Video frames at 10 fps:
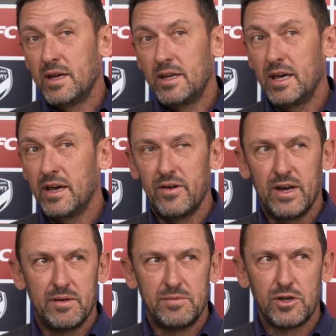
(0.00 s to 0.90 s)

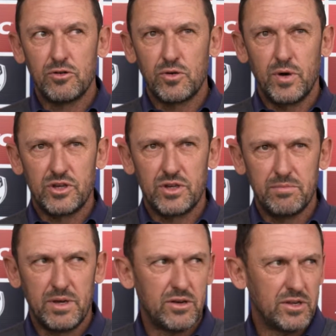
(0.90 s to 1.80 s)
Yeah, it's a good
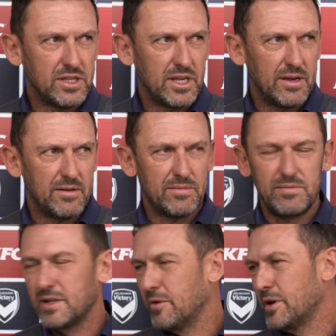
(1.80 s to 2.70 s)
question because
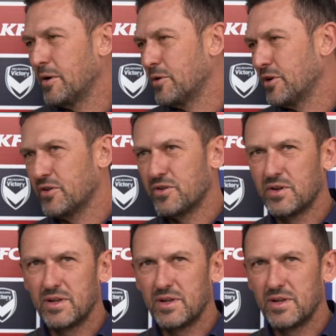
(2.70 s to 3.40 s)
we don't want to